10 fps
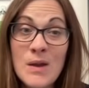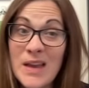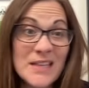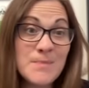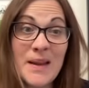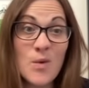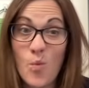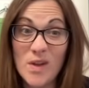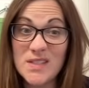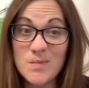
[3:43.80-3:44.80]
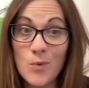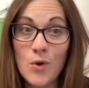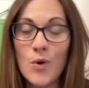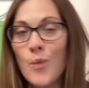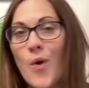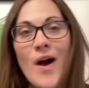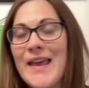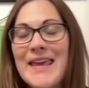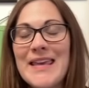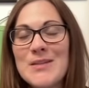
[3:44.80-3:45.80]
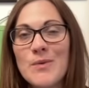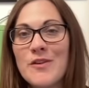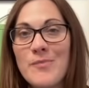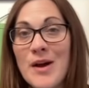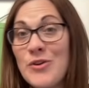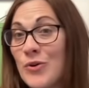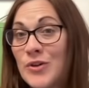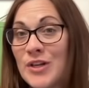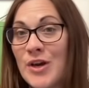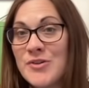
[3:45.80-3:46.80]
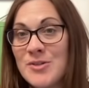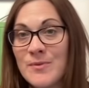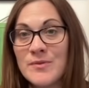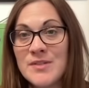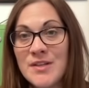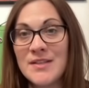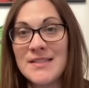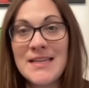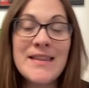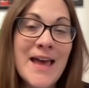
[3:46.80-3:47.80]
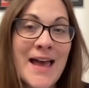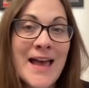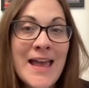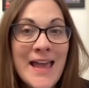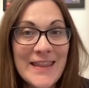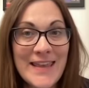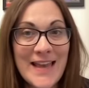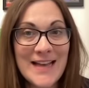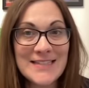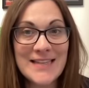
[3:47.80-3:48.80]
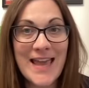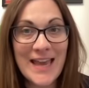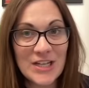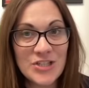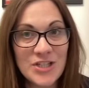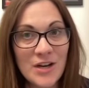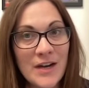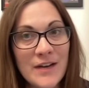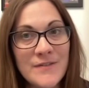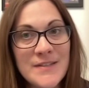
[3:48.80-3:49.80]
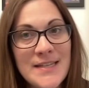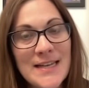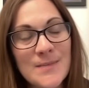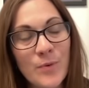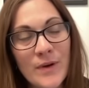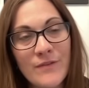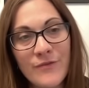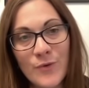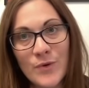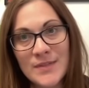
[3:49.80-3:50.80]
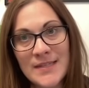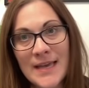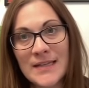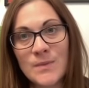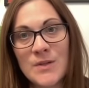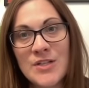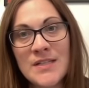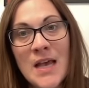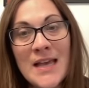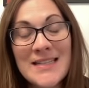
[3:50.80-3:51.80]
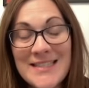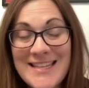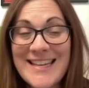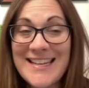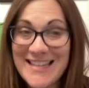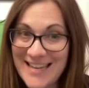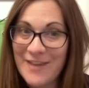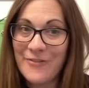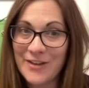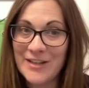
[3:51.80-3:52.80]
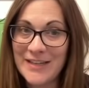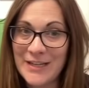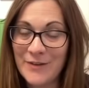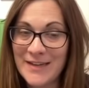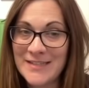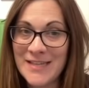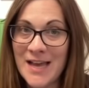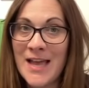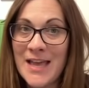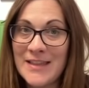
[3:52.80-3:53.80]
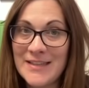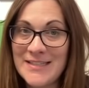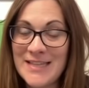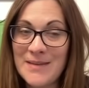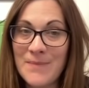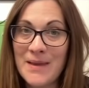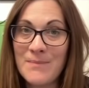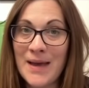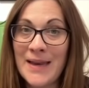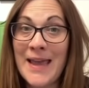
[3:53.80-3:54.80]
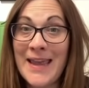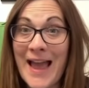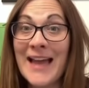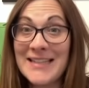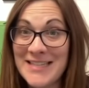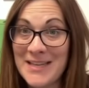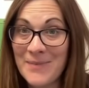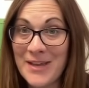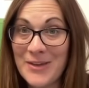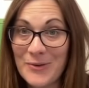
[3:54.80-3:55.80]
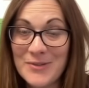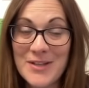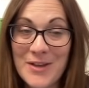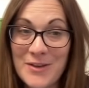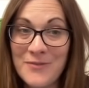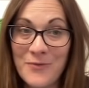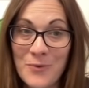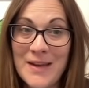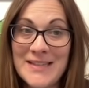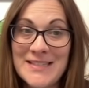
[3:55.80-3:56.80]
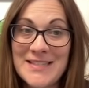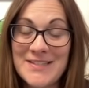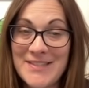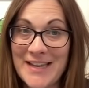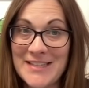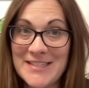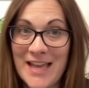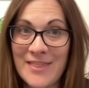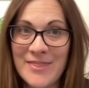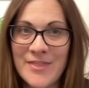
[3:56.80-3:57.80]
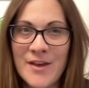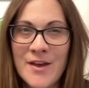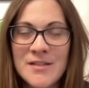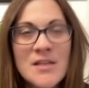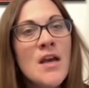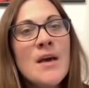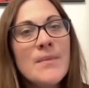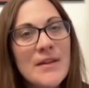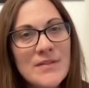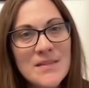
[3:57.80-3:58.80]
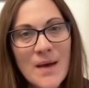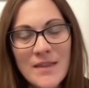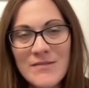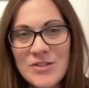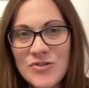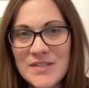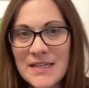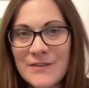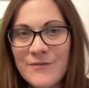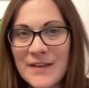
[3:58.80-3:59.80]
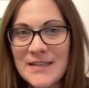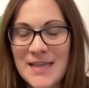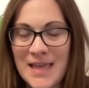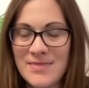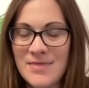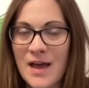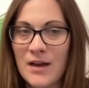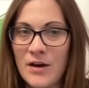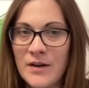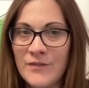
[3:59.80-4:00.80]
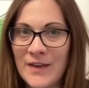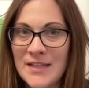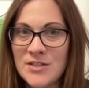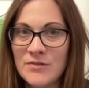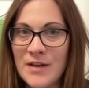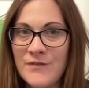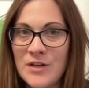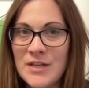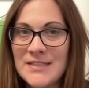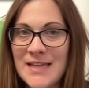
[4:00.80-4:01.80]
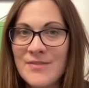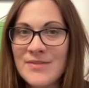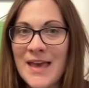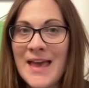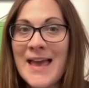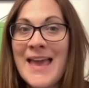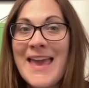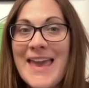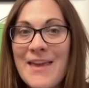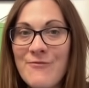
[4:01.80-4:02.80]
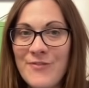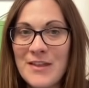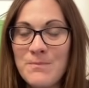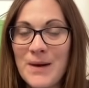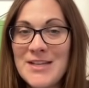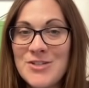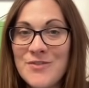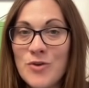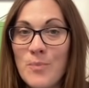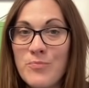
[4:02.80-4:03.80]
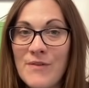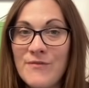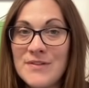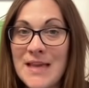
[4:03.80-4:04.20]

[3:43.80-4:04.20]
explaining once more why he is one of my non-negotiables. So you can see there that he has an XGI of 6.46, which is significantly greater than teammate Mane and teammate Jota, who fall into second and third. But there are some other interesting figures in that kind of category. If you look down there, in fifth place, you've got Brentford's